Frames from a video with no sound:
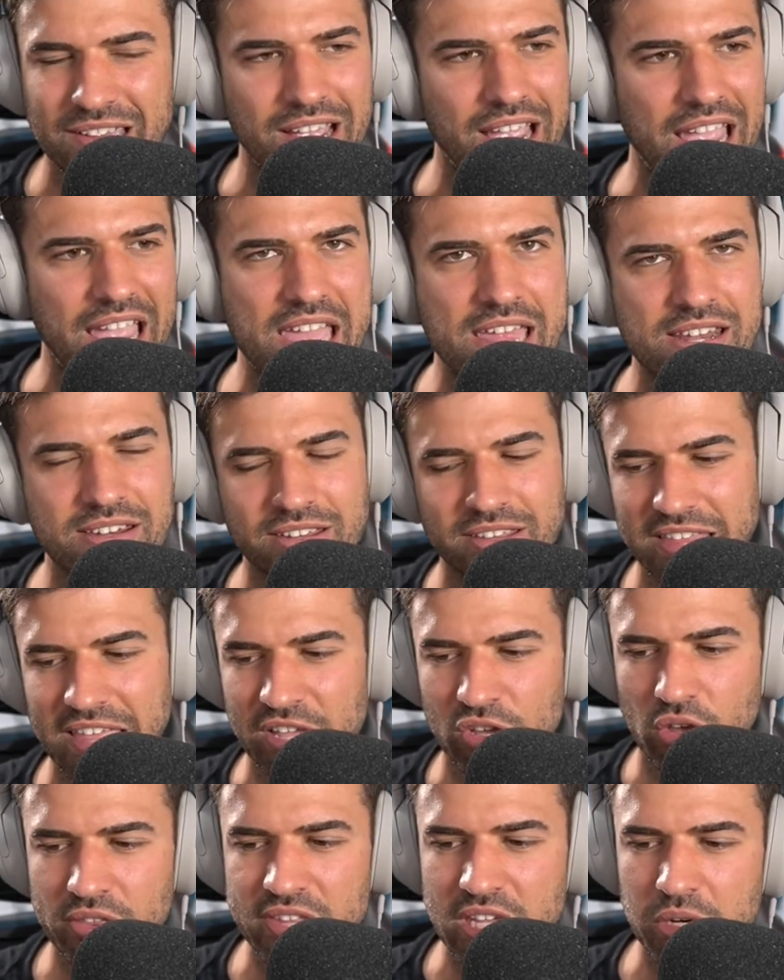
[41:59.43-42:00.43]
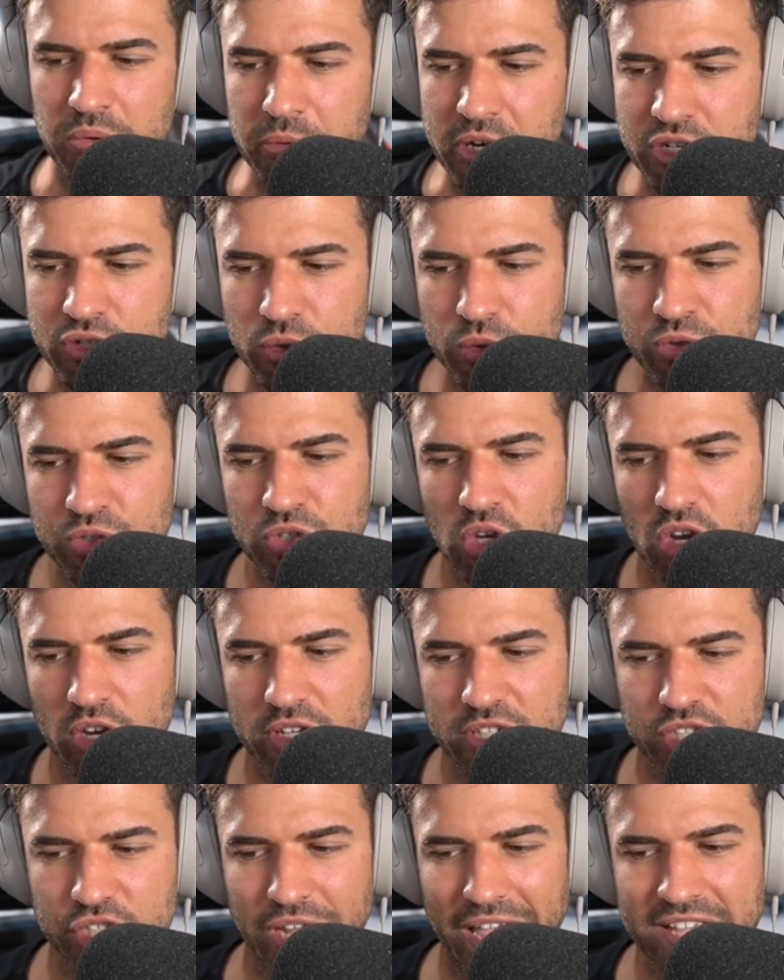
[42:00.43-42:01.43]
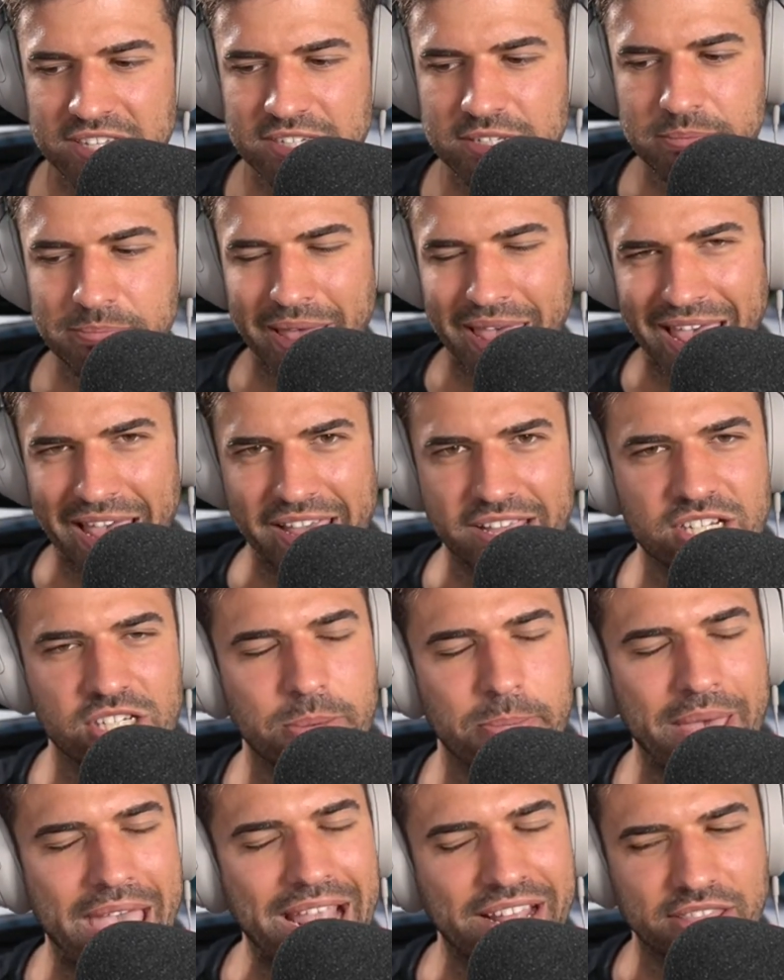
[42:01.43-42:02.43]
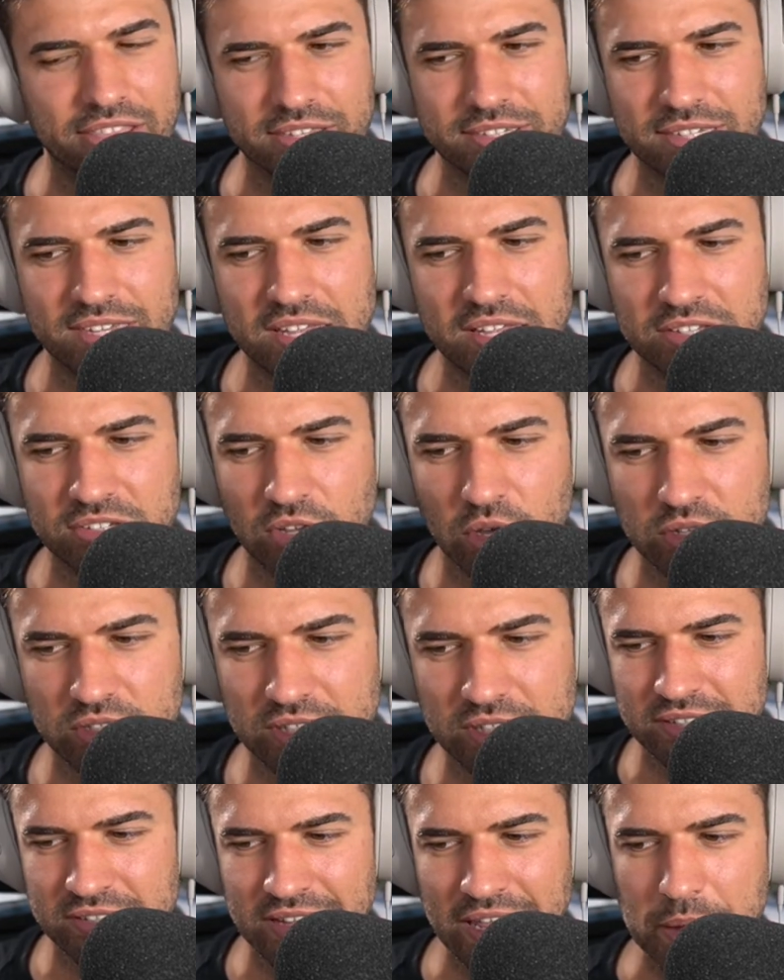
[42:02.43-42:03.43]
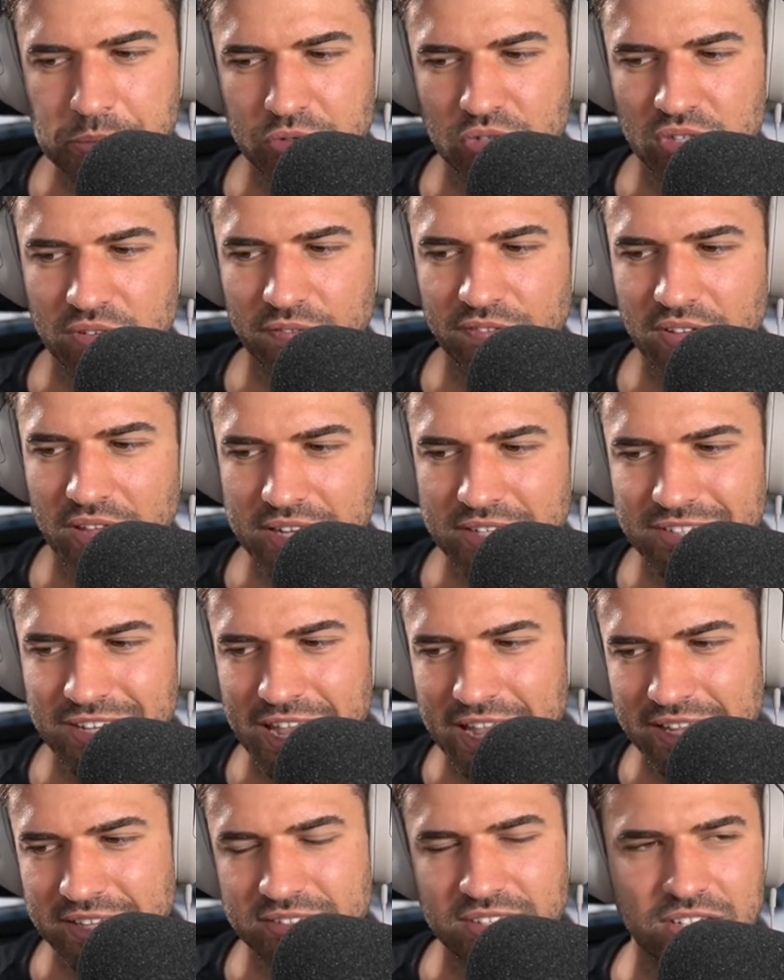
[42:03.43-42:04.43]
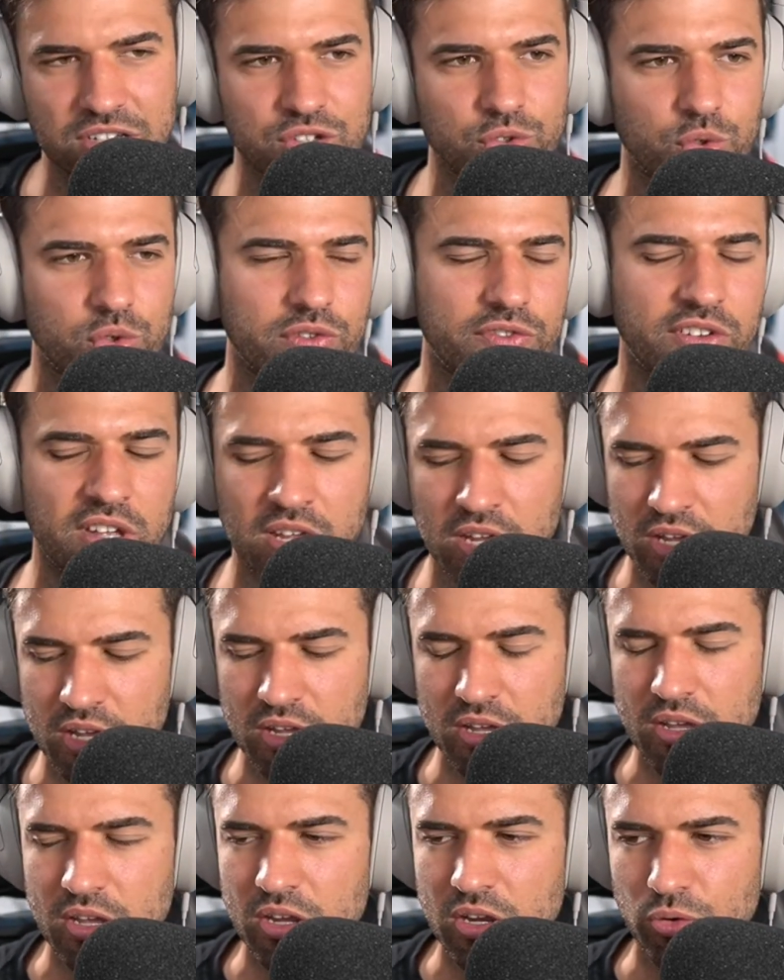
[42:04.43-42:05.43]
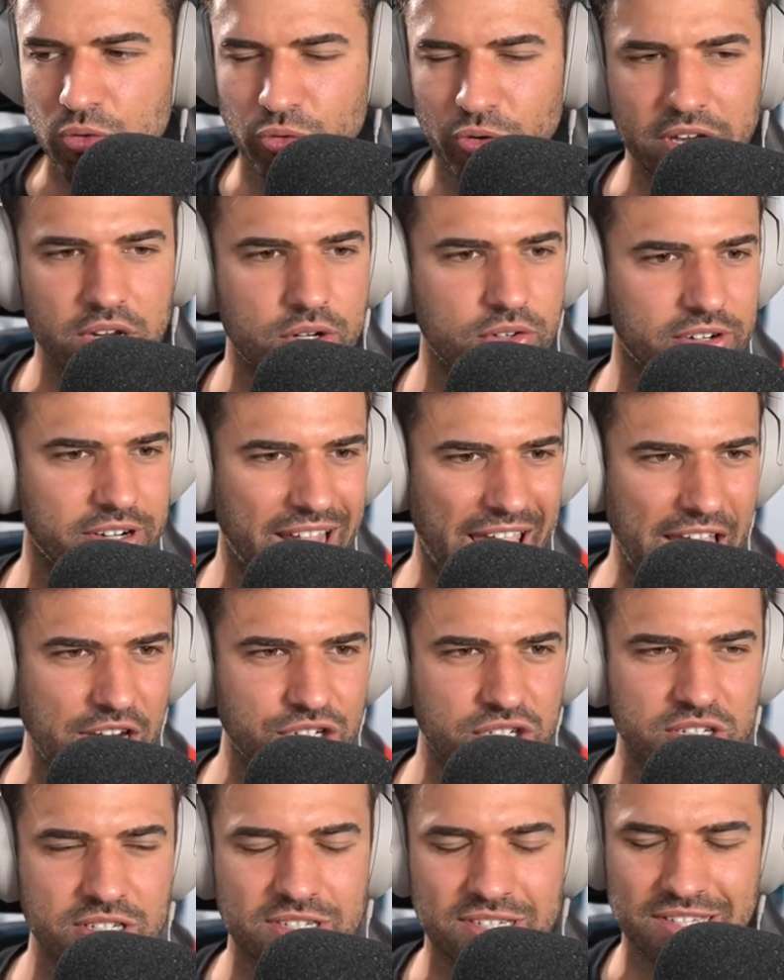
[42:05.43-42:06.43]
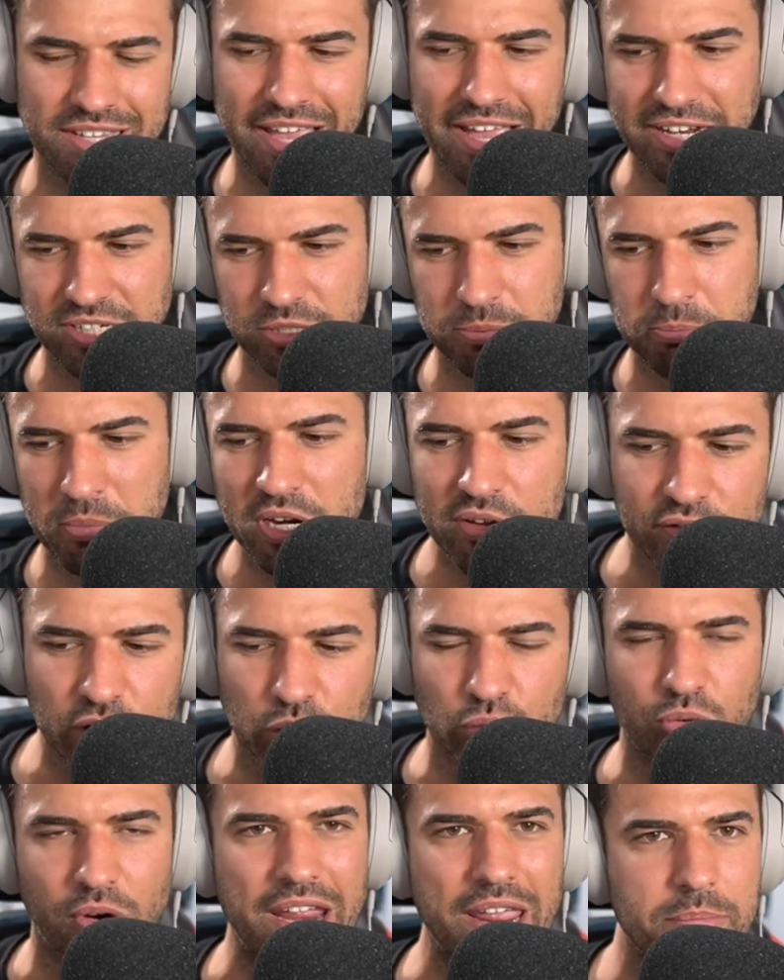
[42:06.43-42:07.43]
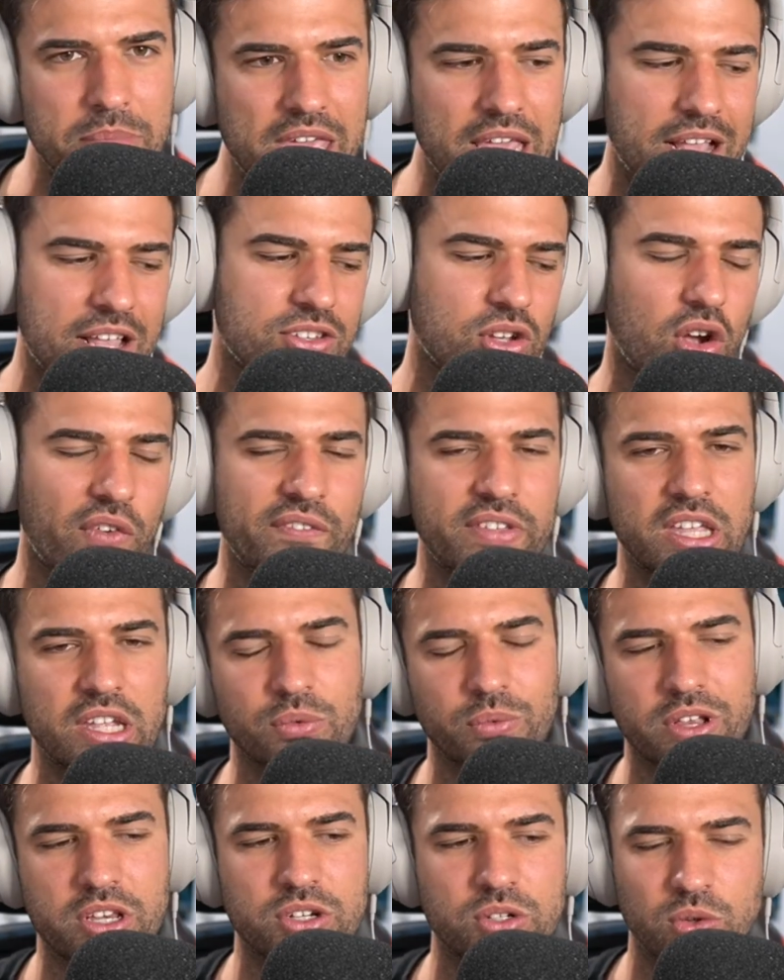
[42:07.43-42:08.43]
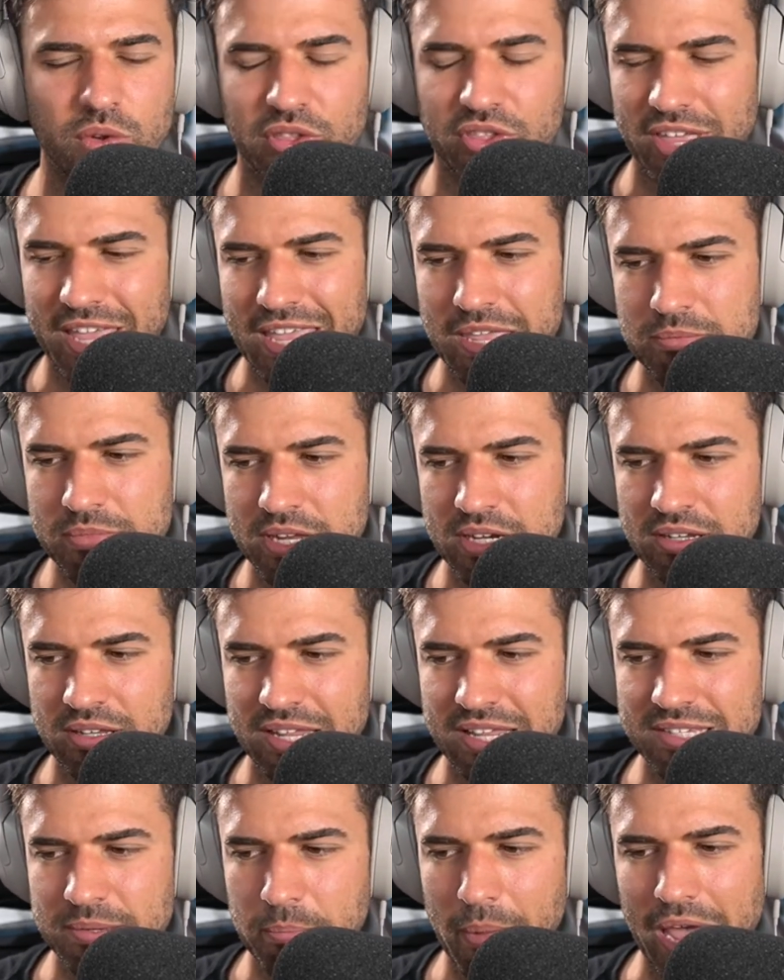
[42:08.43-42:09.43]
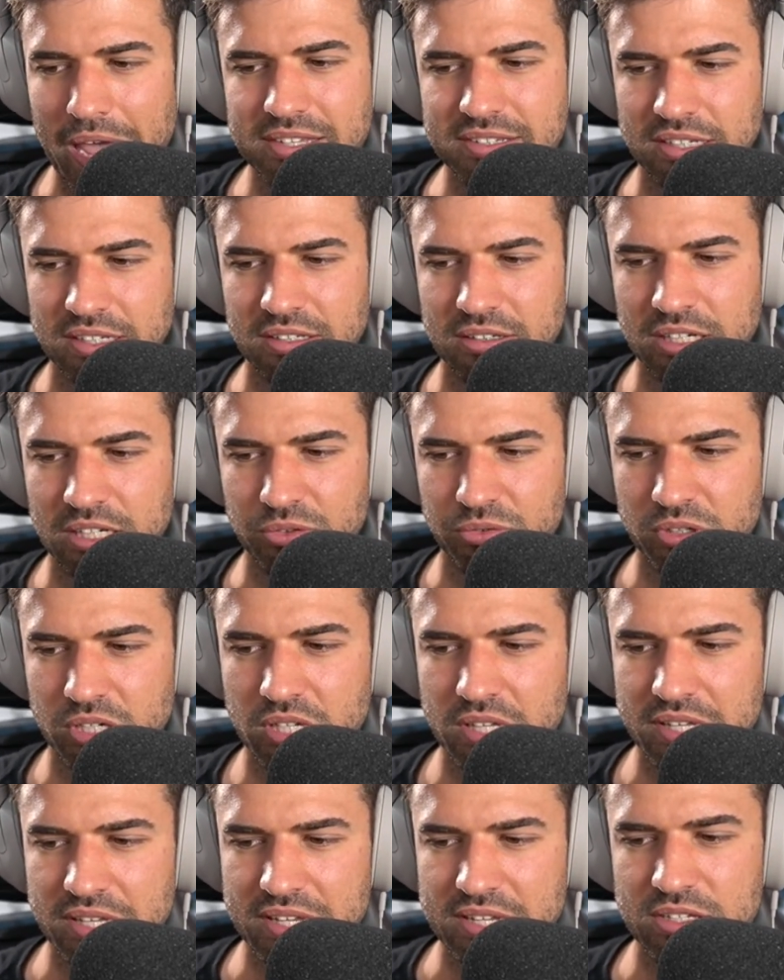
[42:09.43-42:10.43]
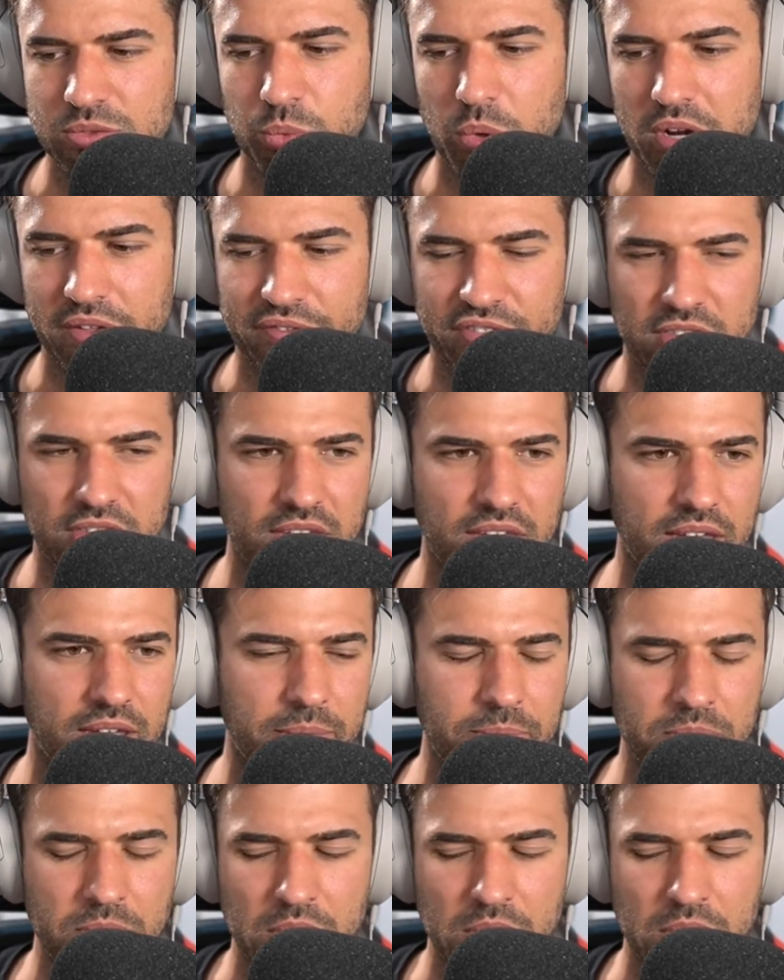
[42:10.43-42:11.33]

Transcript: And they got the original songer Jason Page back to sing, so it's absolutely fantastic sort of recreation / bit of a remix of the original theme, and it's amazing. It really is one of the